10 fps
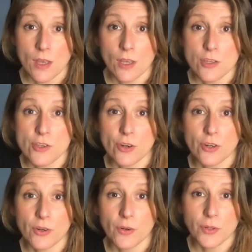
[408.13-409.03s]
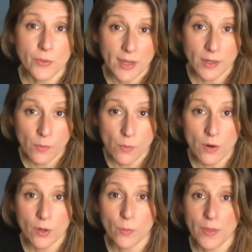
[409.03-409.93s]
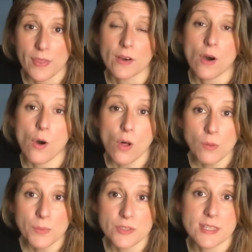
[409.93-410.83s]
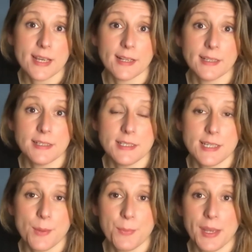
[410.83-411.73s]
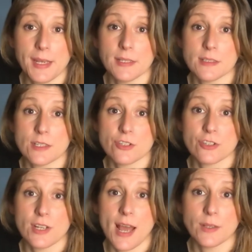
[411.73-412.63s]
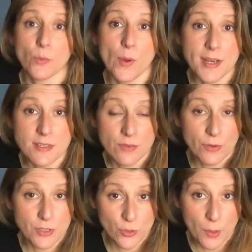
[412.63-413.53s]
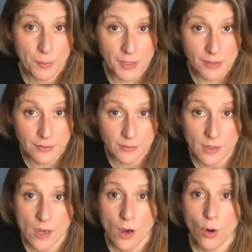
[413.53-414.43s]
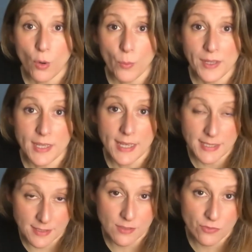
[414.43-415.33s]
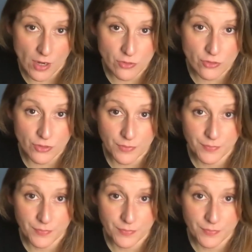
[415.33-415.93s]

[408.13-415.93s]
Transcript: You can work with the whole musical idea, paying attention at when it's going to appear or with its structure.